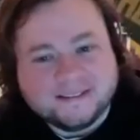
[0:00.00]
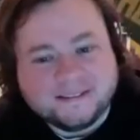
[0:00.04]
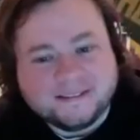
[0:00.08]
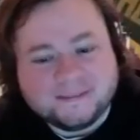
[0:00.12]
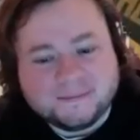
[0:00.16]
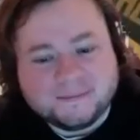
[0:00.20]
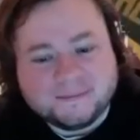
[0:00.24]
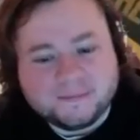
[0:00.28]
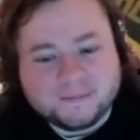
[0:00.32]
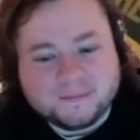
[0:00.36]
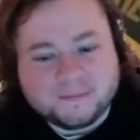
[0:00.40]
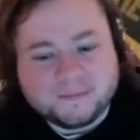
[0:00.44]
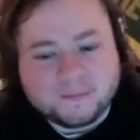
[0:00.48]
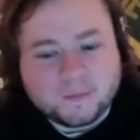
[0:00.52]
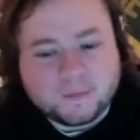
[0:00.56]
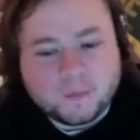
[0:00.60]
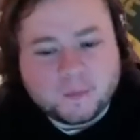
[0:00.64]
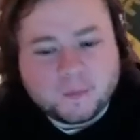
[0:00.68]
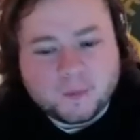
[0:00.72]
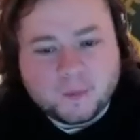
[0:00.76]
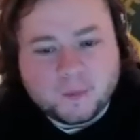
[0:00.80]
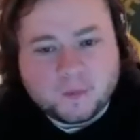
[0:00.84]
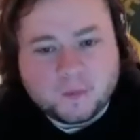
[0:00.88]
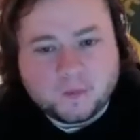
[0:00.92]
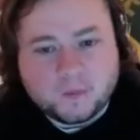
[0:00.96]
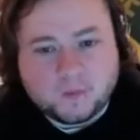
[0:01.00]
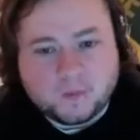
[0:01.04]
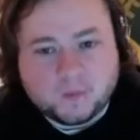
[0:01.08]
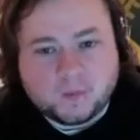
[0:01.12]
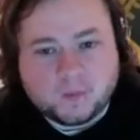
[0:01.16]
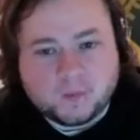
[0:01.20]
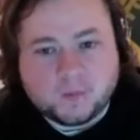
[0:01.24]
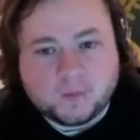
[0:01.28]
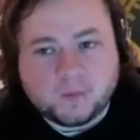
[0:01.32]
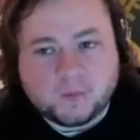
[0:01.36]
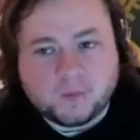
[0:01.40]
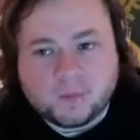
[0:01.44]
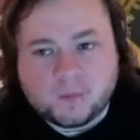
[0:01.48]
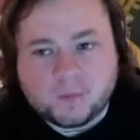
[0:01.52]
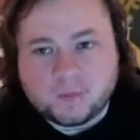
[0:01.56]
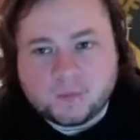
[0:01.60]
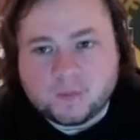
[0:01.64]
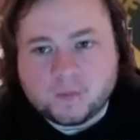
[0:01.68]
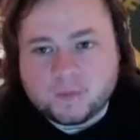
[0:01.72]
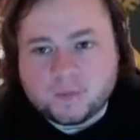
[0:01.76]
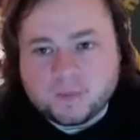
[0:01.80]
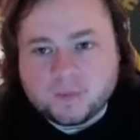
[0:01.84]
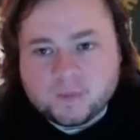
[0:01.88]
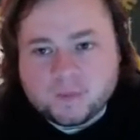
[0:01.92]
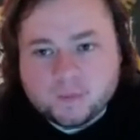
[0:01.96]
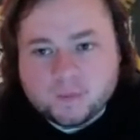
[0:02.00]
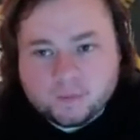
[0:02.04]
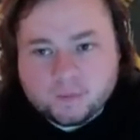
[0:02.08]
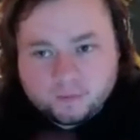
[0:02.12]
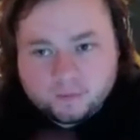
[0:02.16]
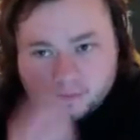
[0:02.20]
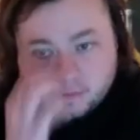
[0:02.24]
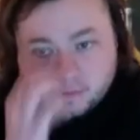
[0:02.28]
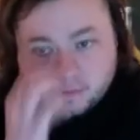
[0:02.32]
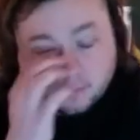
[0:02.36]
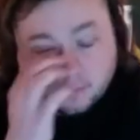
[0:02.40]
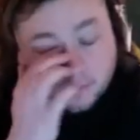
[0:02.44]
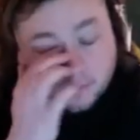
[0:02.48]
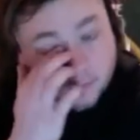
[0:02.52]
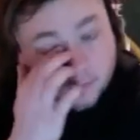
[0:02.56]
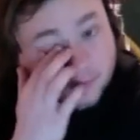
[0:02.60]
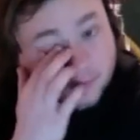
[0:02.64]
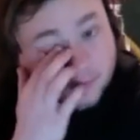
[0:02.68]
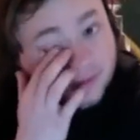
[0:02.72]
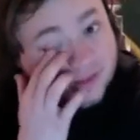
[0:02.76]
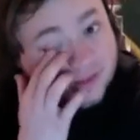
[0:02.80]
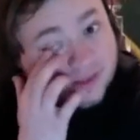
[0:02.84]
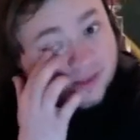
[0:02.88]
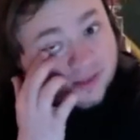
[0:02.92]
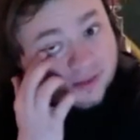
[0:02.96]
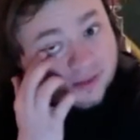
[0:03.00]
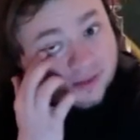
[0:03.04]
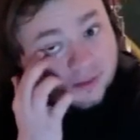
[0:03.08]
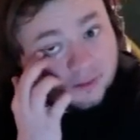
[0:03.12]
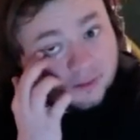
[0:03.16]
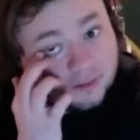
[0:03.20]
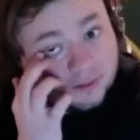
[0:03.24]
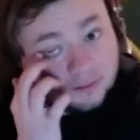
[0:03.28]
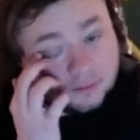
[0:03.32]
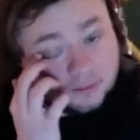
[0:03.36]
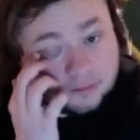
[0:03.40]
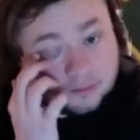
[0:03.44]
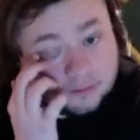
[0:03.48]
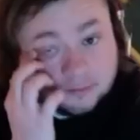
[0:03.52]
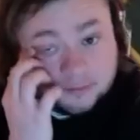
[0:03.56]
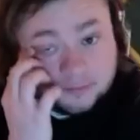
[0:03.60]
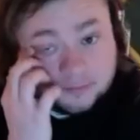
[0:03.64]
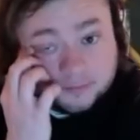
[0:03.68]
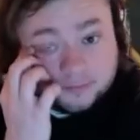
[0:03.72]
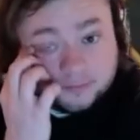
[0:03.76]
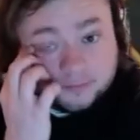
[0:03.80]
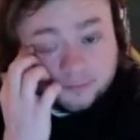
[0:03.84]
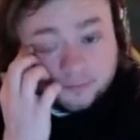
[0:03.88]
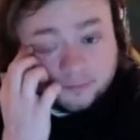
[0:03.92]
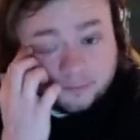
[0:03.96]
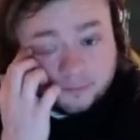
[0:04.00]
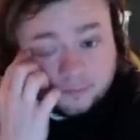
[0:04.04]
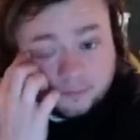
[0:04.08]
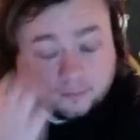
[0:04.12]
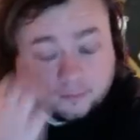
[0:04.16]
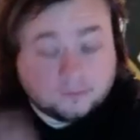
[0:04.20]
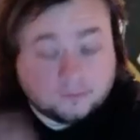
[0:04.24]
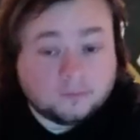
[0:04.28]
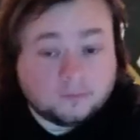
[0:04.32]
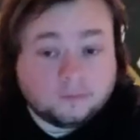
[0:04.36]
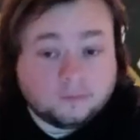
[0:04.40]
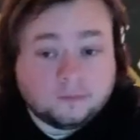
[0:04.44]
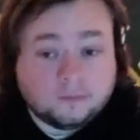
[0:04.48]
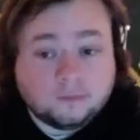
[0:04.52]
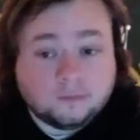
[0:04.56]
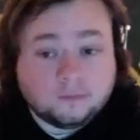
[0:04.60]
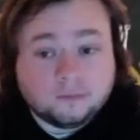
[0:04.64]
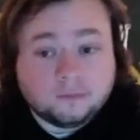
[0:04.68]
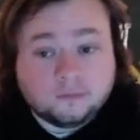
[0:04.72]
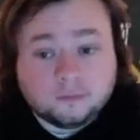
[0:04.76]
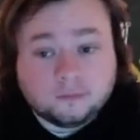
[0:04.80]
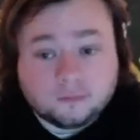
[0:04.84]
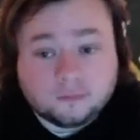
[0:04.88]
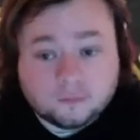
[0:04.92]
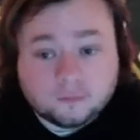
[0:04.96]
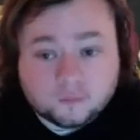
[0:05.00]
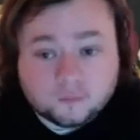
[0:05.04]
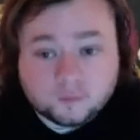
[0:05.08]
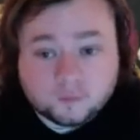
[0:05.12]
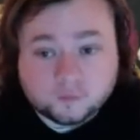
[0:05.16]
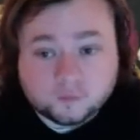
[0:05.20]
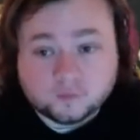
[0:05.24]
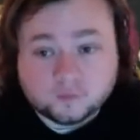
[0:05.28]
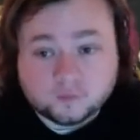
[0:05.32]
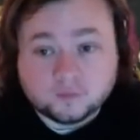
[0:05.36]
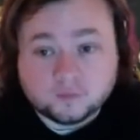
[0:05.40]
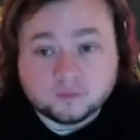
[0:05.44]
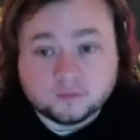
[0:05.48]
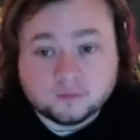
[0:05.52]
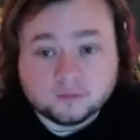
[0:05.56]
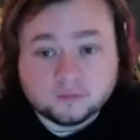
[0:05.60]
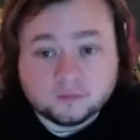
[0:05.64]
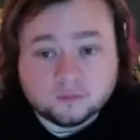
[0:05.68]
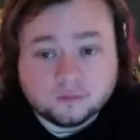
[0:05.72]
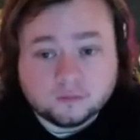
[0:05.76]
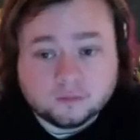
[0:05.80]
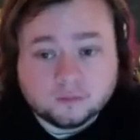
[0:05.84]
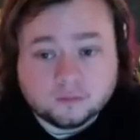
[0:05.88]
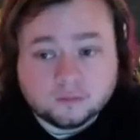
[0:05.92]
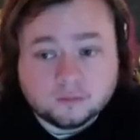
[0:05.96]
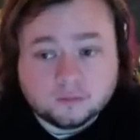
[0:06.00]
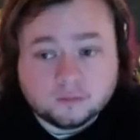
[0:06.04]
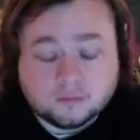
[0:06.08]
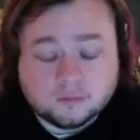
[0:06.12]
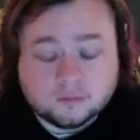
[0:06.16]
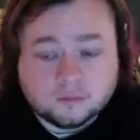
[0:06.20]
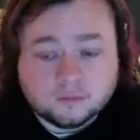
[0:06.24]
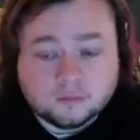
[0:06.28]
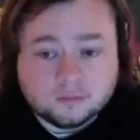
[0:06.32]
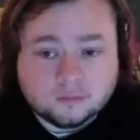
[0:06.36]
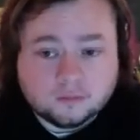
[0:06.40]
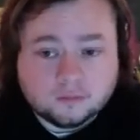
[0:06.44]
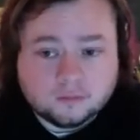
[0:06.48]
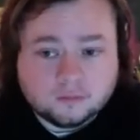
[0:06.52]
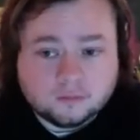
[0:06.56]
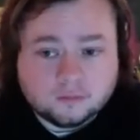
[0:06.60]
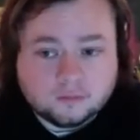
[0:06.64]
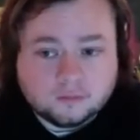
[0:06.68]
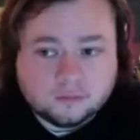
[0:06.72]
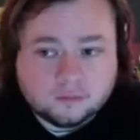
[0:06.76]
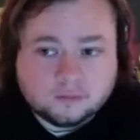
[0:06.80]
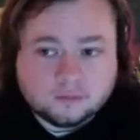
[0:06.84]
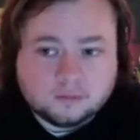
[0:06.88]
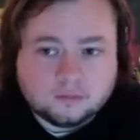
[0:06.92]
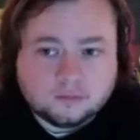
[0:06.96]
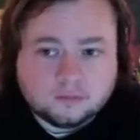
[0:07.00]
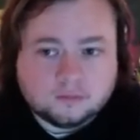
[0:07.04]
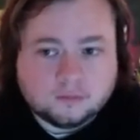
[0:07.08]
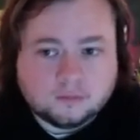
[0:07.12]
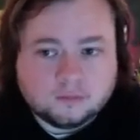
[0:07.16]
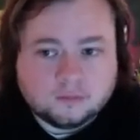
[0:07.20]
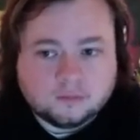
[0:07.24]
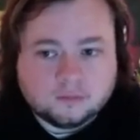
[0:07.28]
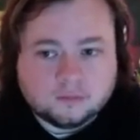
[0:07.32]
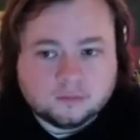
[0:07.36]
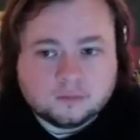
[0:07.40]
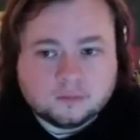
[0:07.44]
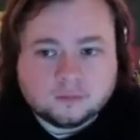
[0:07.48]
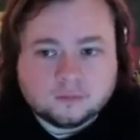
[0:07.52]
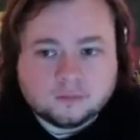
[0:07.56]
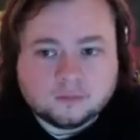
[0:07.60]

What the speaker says: No words are spoken by the person on screen.